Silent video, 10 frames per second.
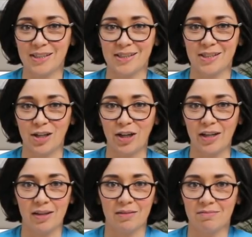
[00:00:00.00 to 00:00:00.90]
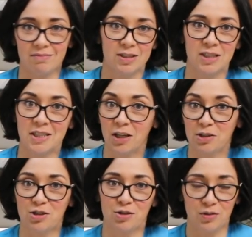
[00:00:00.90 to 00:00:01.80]
necessary to tell
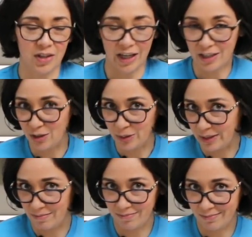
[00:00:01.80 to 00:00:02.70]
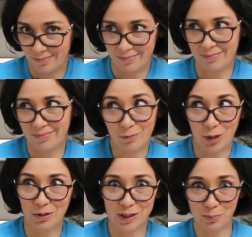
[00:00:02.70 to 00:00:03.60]
the truth, I do it,
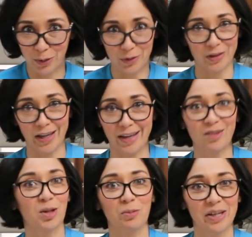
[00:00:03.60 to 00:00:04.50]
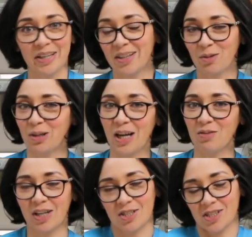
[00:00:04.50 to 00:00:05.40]
whether it's a birthday or a wedding or
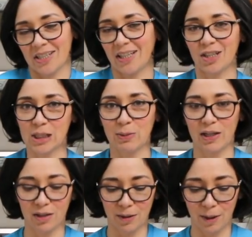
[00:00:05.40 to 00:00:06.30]
whatever. I just think it looks better.